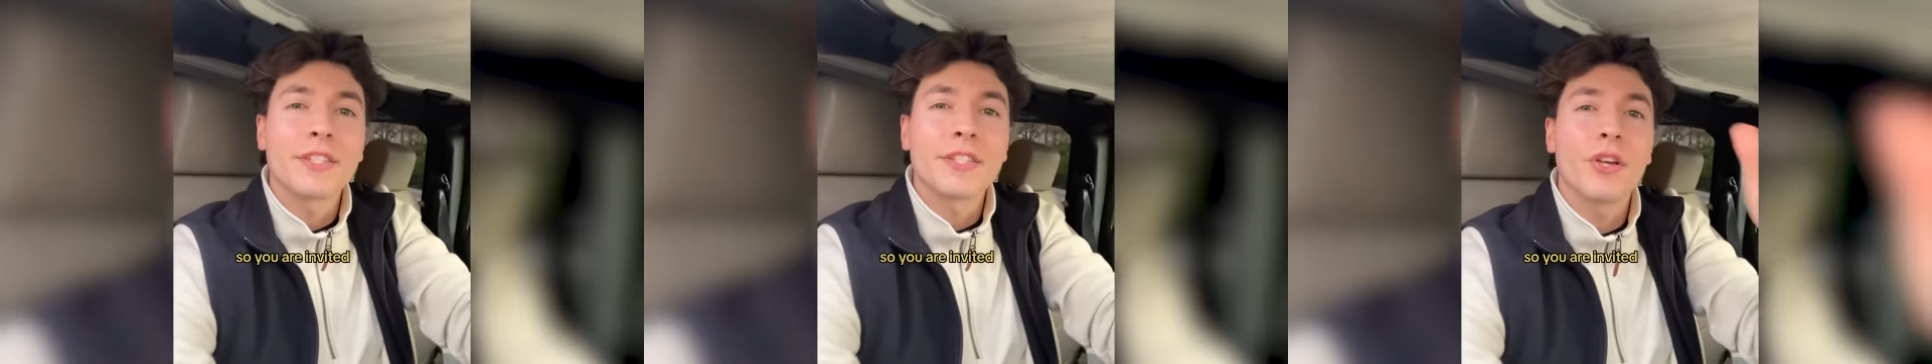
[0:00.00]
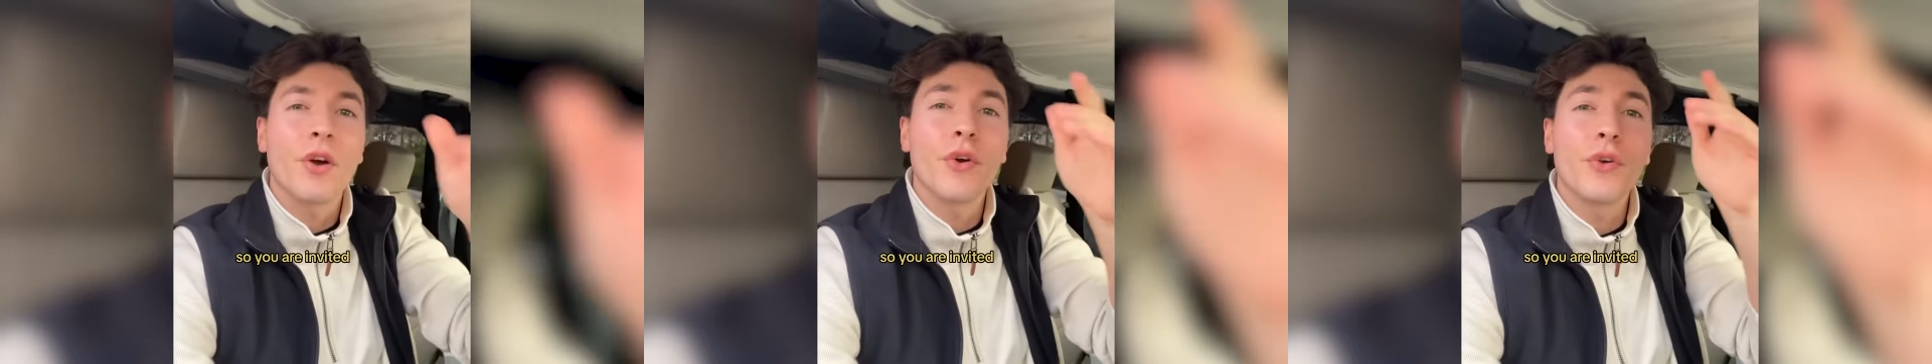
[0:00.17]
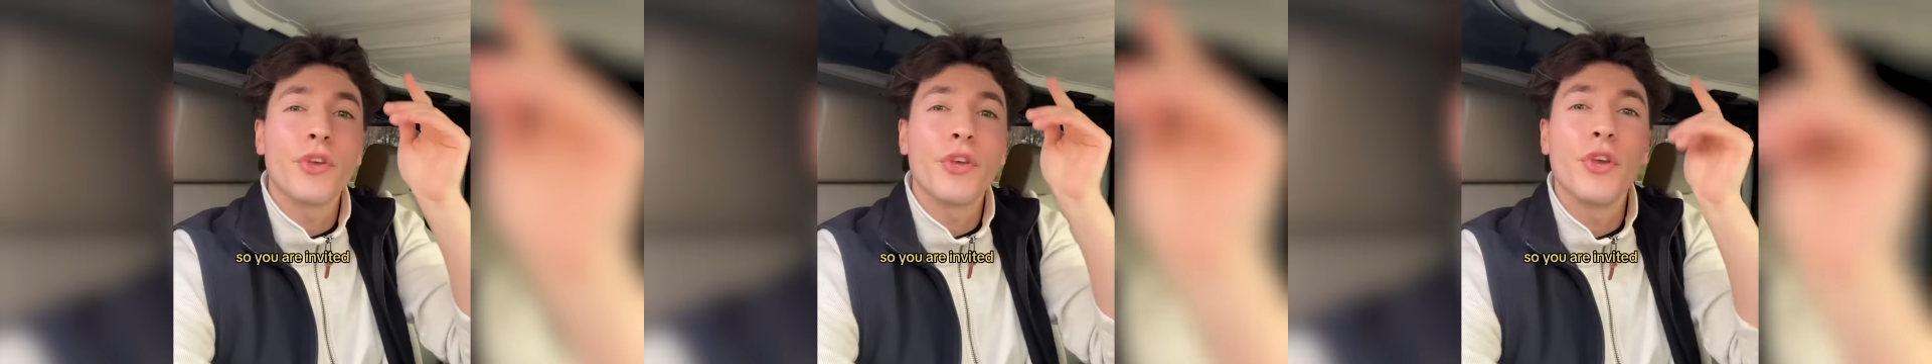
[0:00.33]

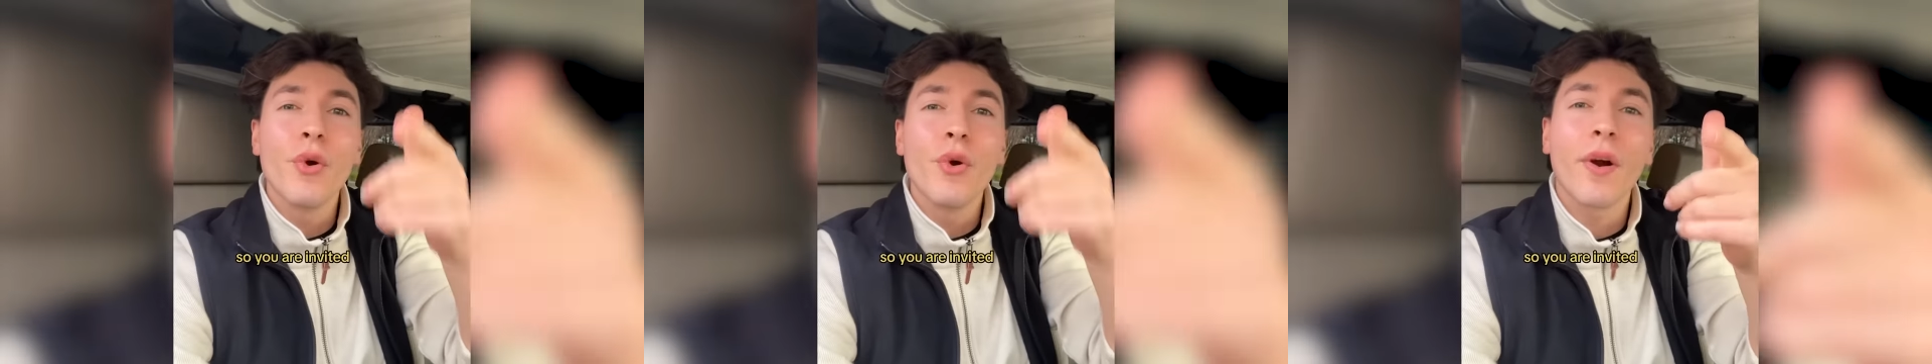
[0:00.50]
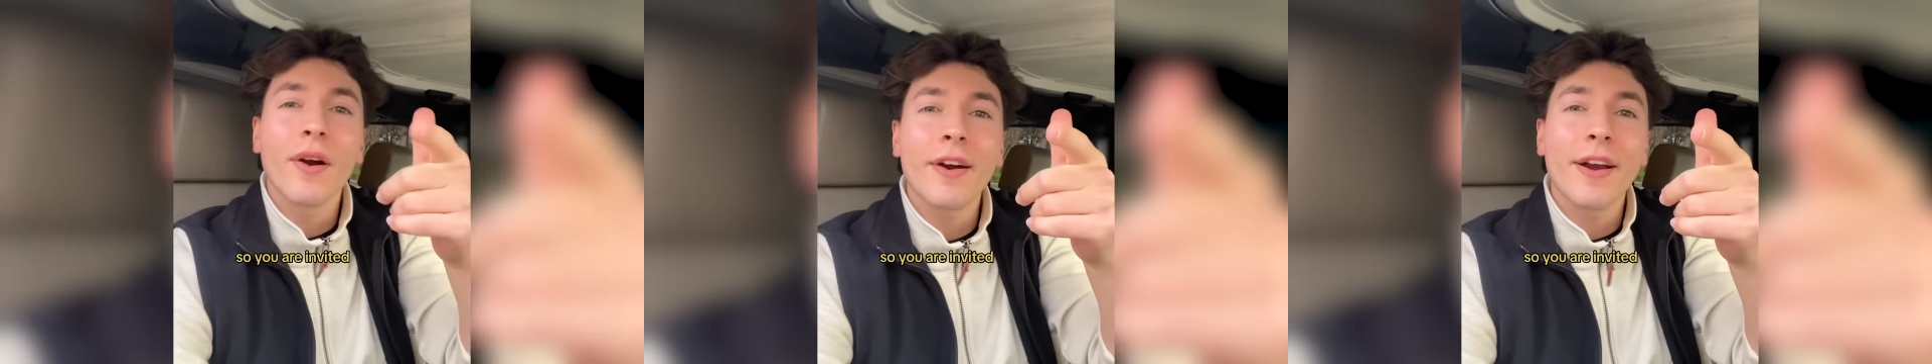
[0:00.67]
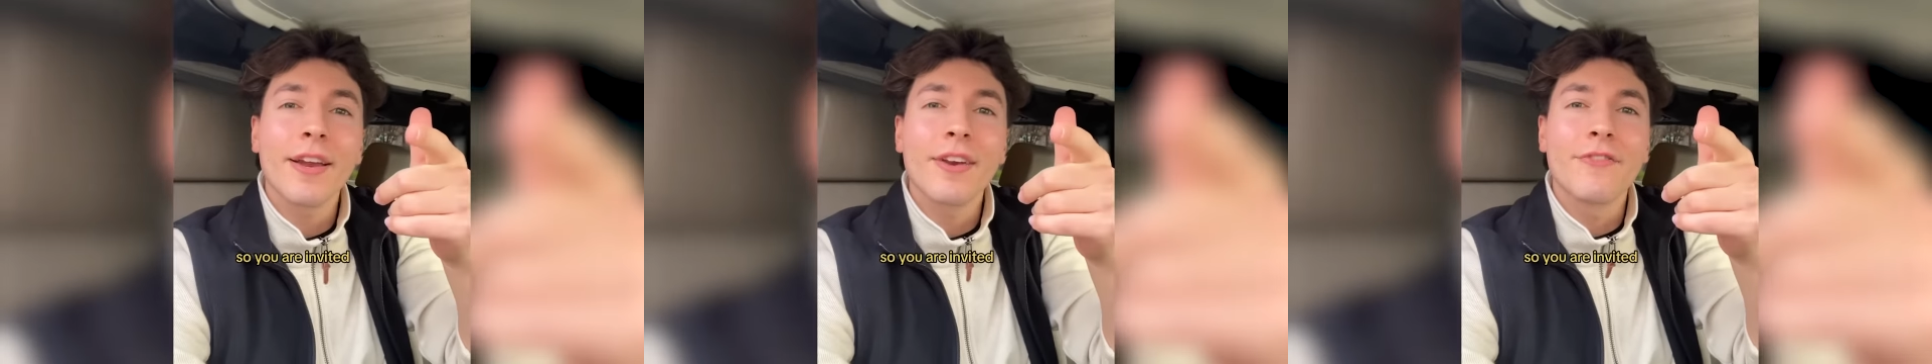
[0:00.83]
so you
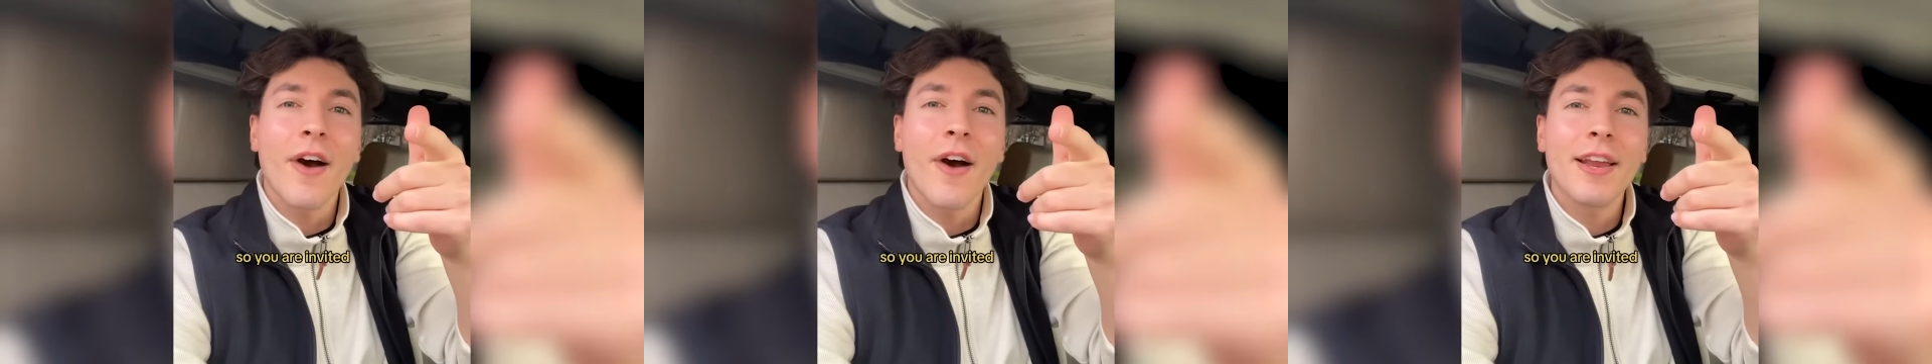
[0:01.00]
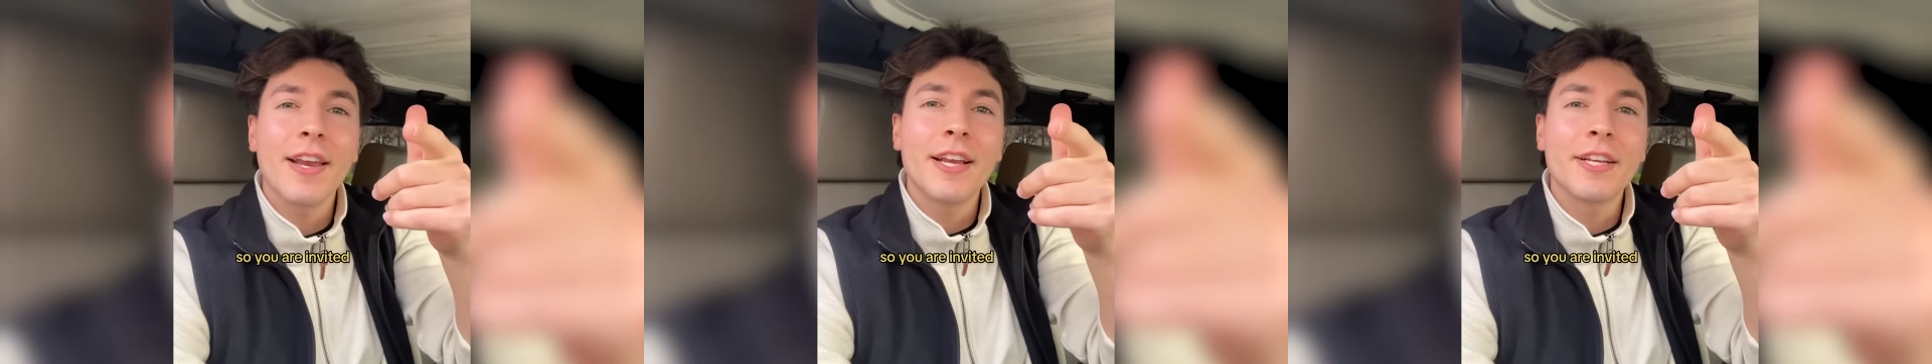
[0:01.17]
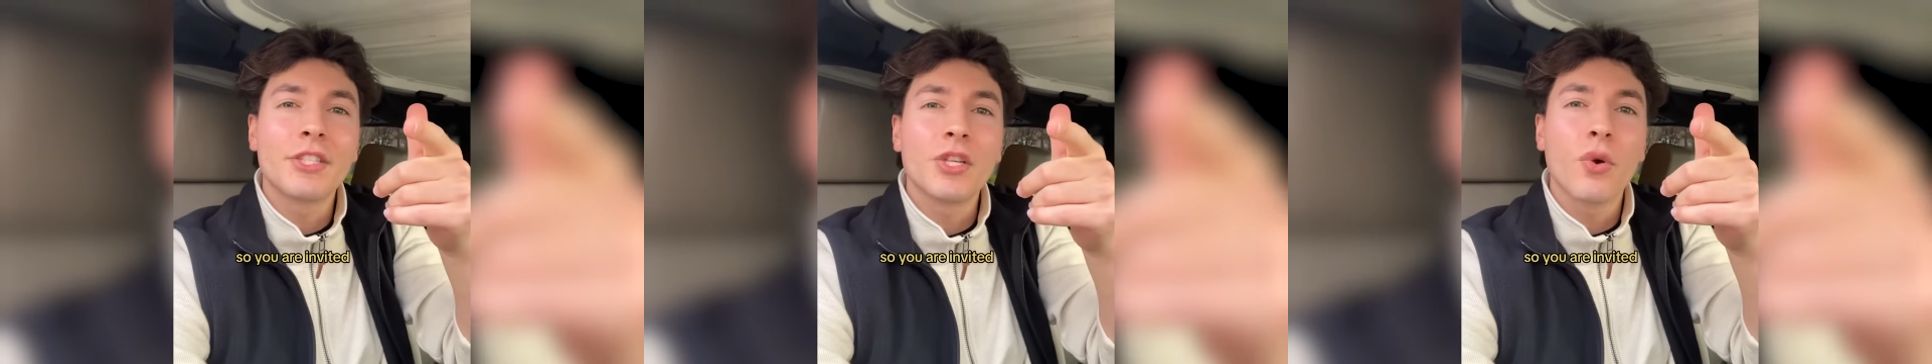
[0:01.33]
are
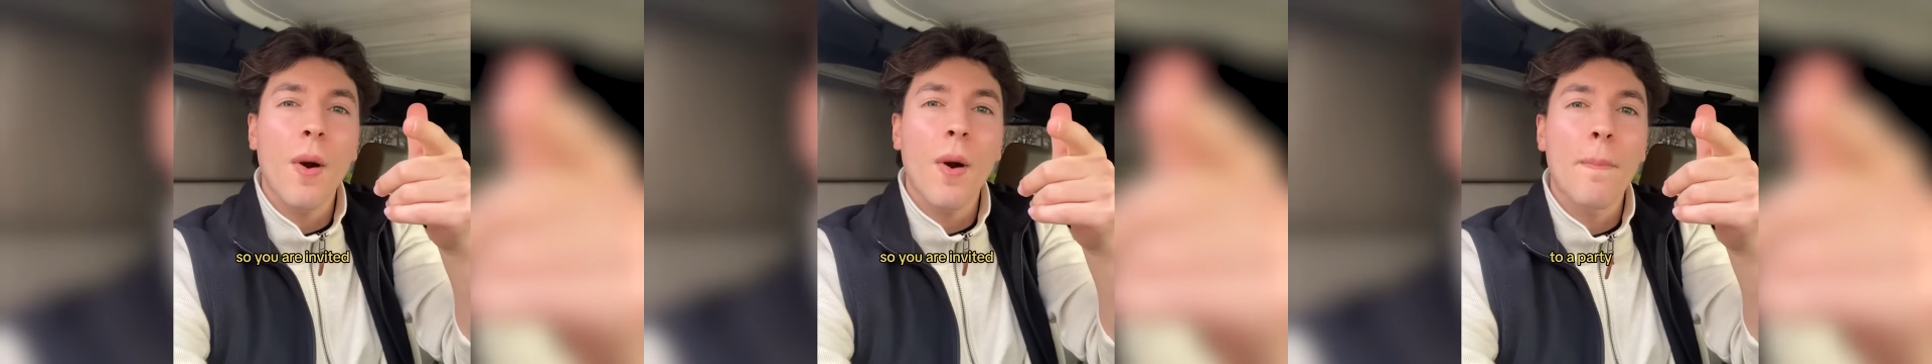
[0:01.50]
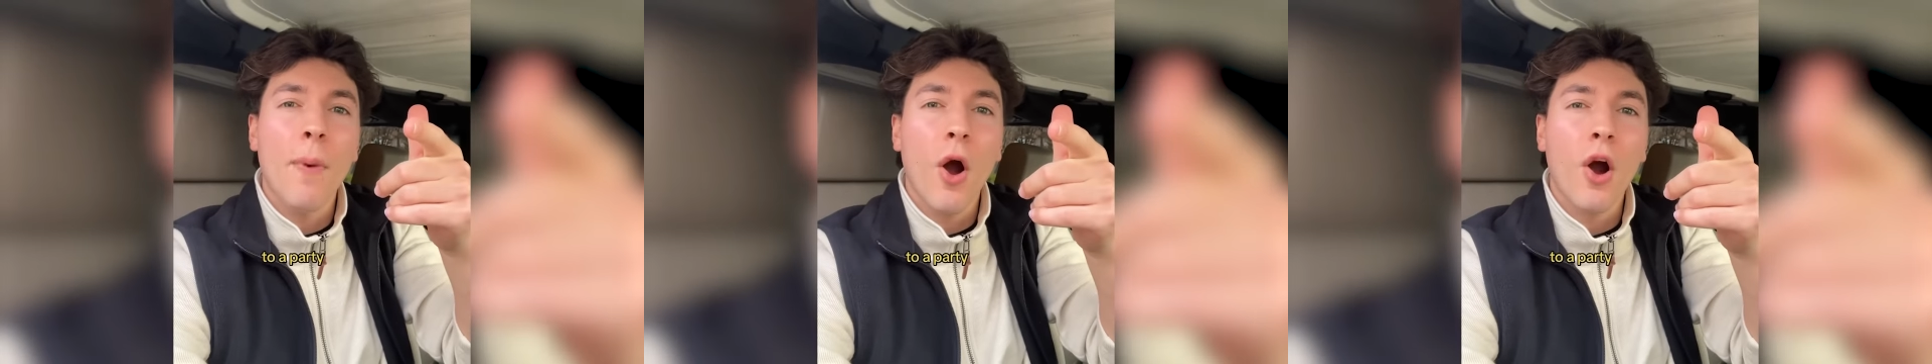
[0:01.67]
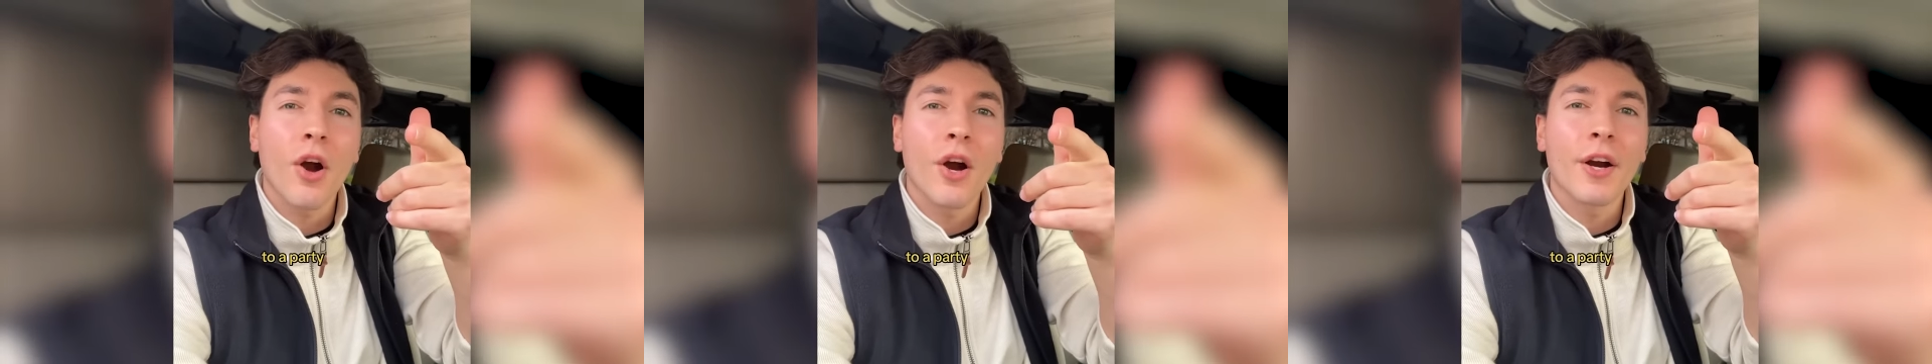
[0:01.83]
invited to a
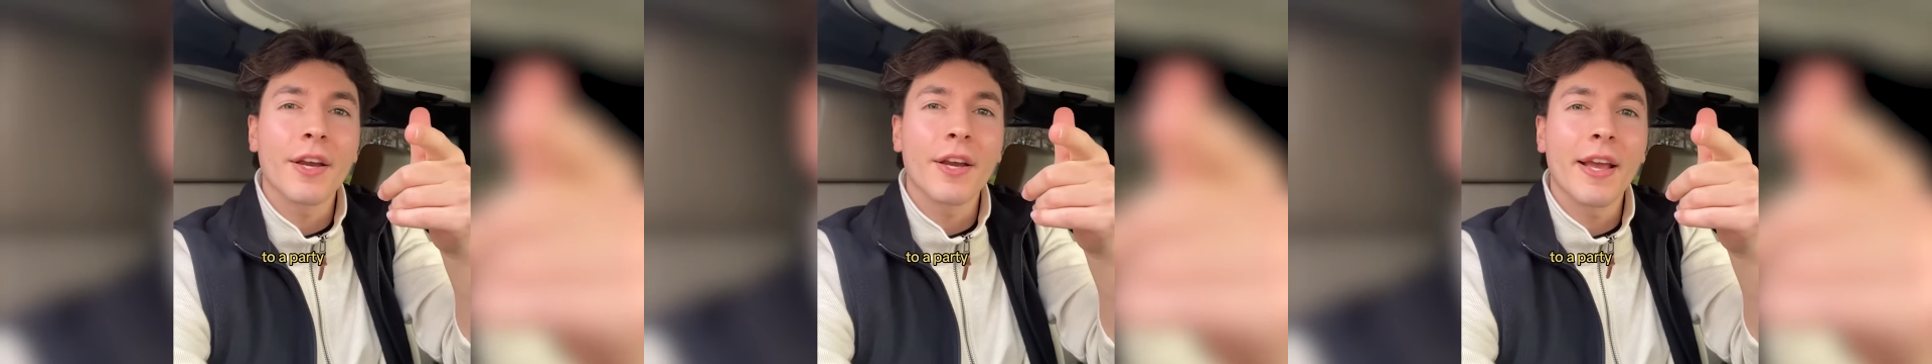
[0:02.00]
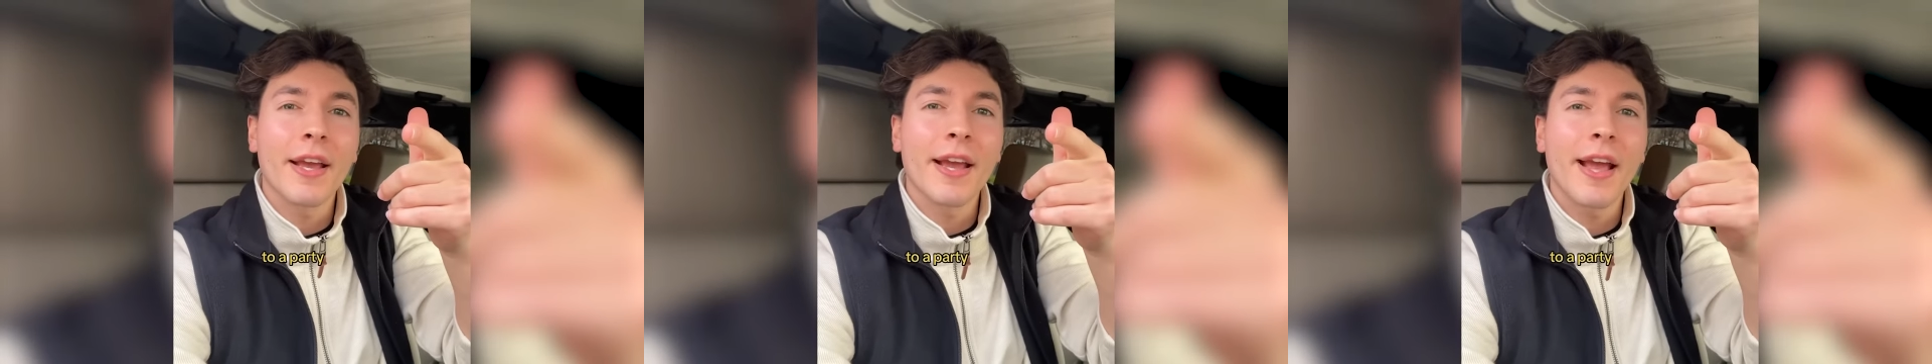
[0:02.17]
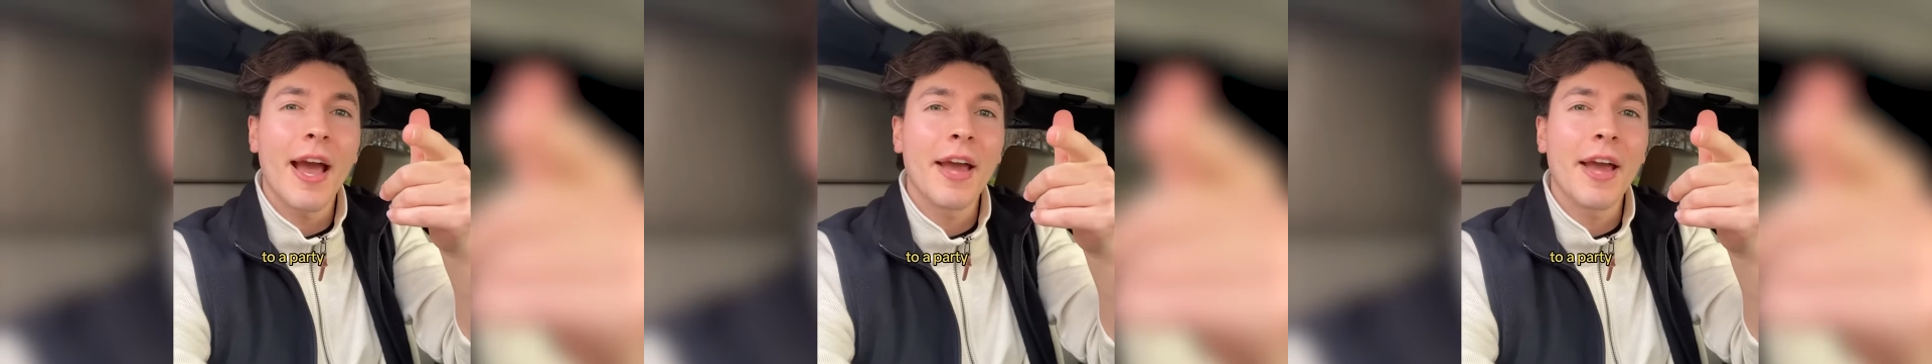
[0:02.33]
party